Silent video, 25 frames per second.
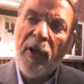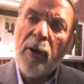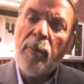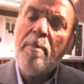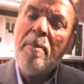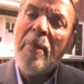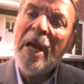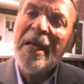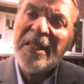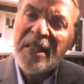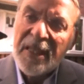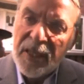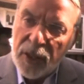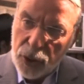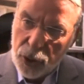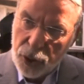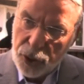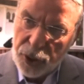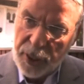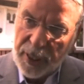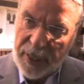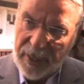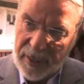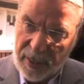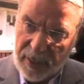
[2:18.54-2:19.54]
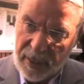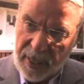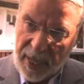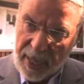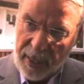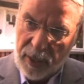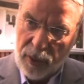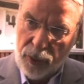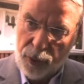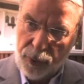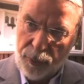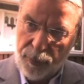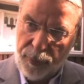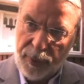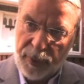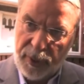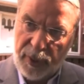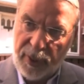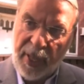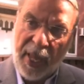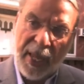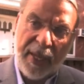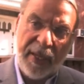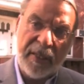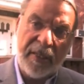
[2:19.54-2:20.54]
Their message is dangerous.
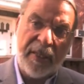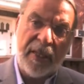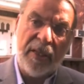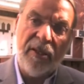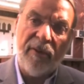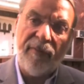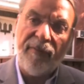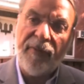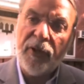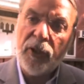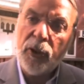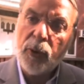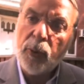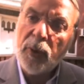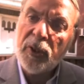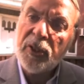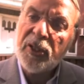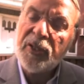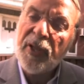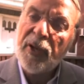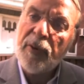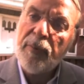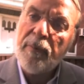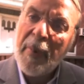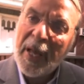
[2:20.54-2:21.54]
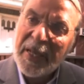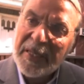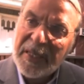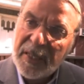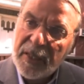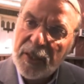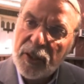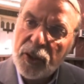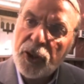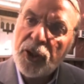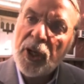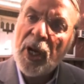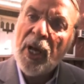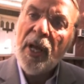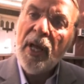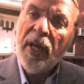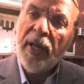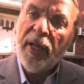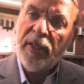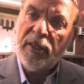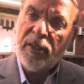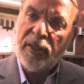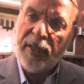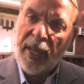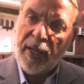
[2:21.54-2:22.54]
They as individuals, their message
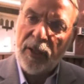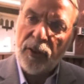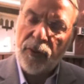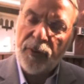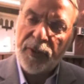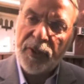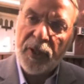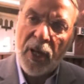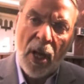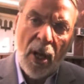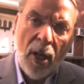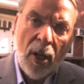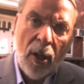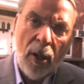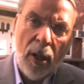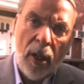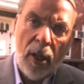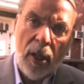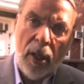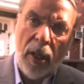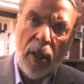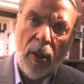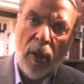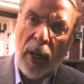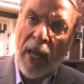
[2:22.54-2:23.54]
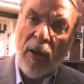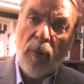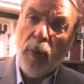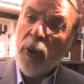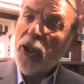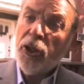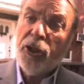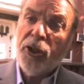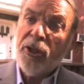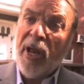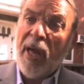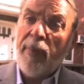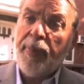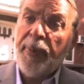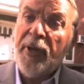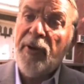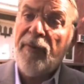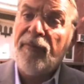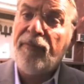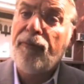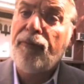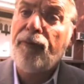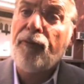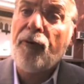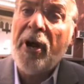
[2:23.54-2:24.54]
is dangerous. And we should not be
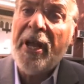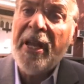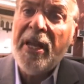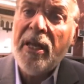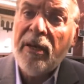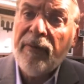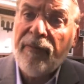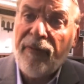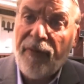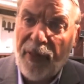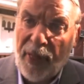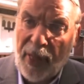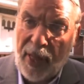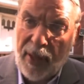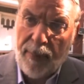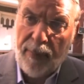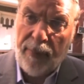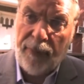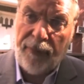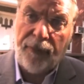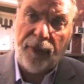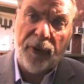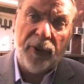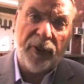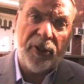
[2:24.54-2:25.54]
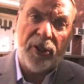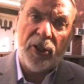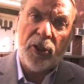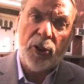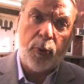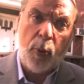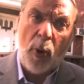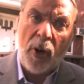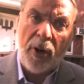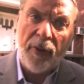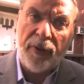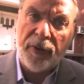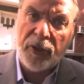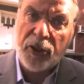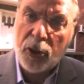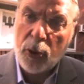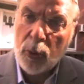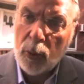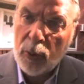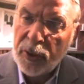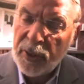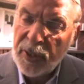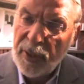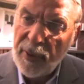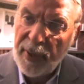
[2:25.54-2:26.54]
afraid of them. For instance, one of the
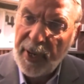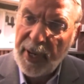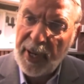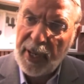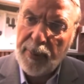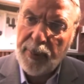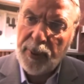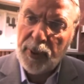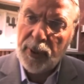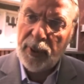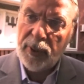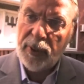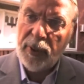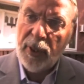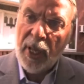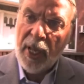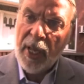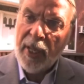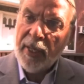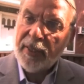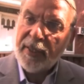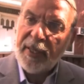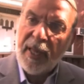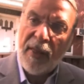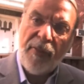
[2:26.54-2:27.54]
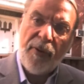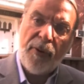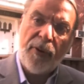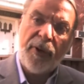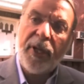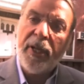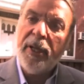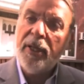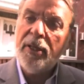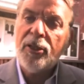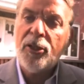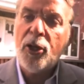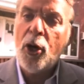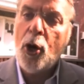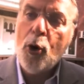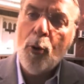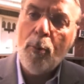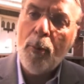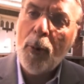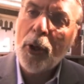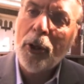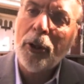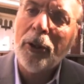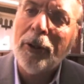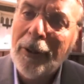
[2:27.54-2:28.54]
schools in the neighborhood send their kids home
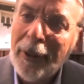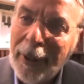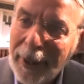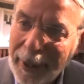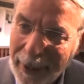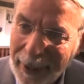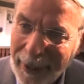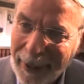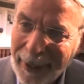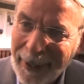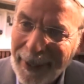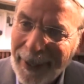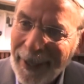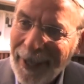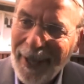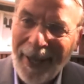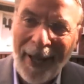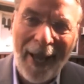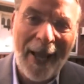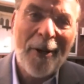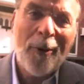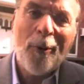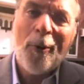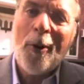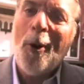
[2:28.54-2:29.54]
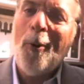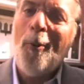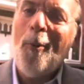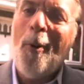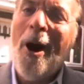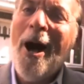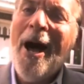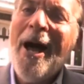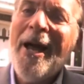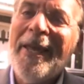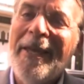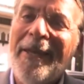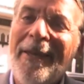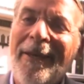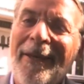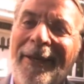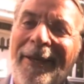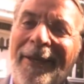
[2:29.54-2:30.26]
early. I don't know why.